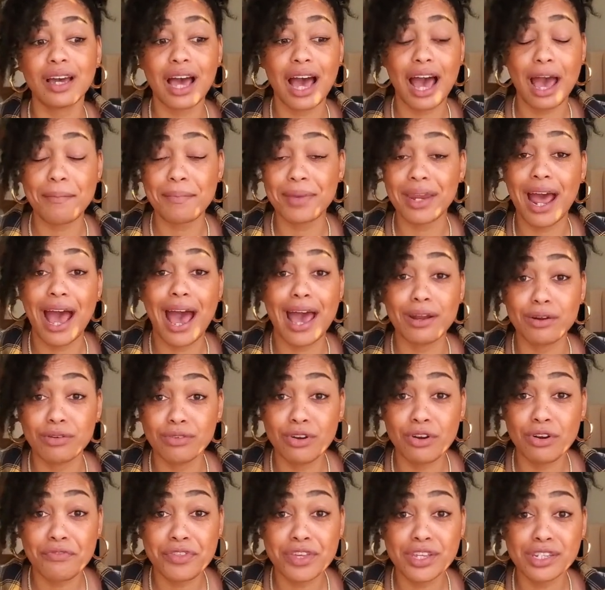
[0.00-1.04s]
I mean, I don't
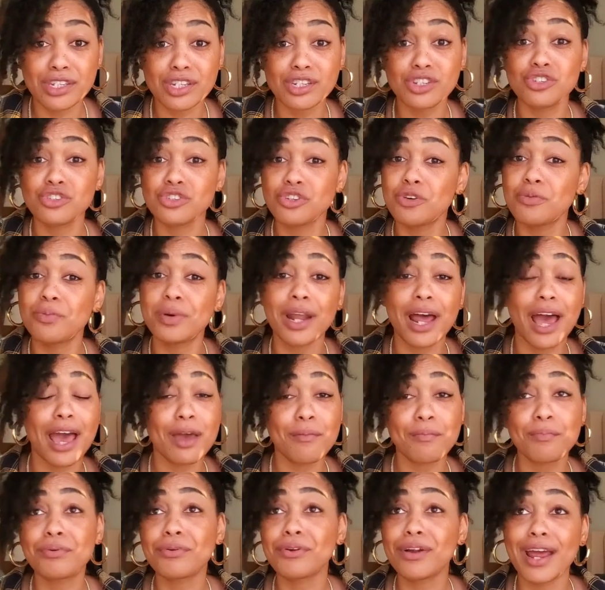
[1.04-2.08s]
know if this is true, but I
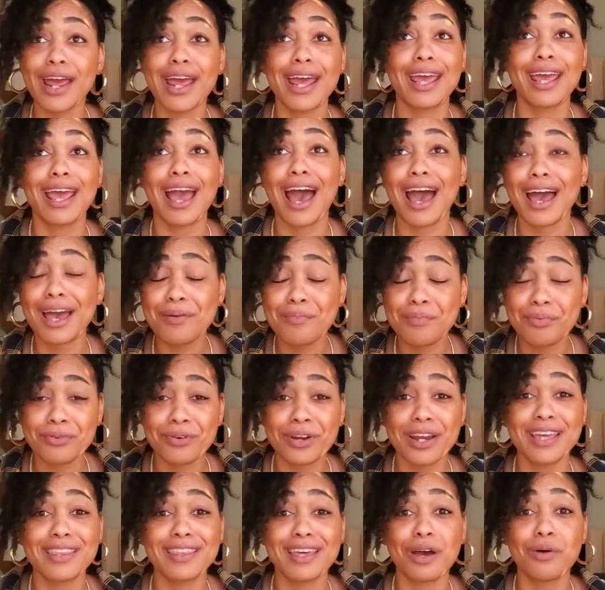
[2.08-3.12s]
pray, I
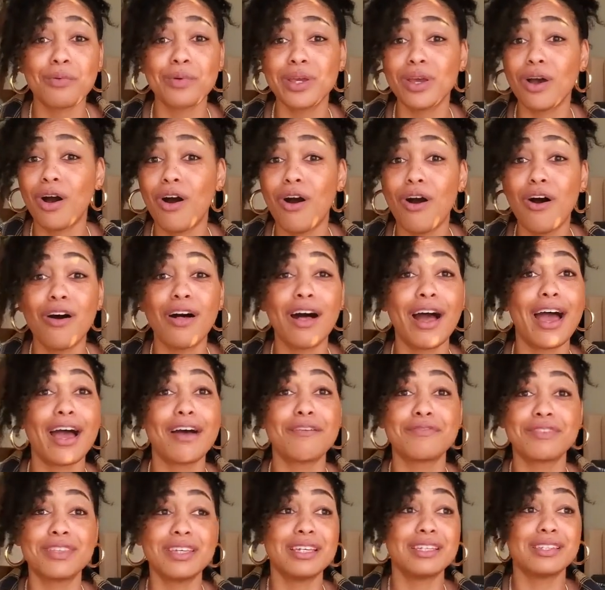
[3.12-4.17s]
pray that we all
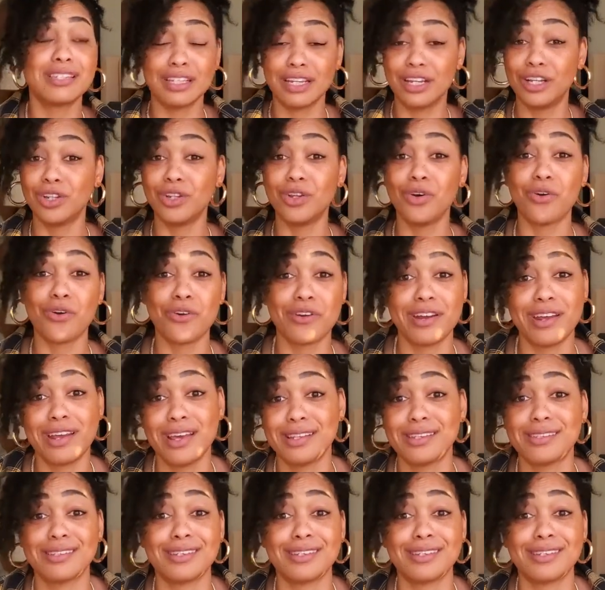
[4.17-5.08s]
have these glorious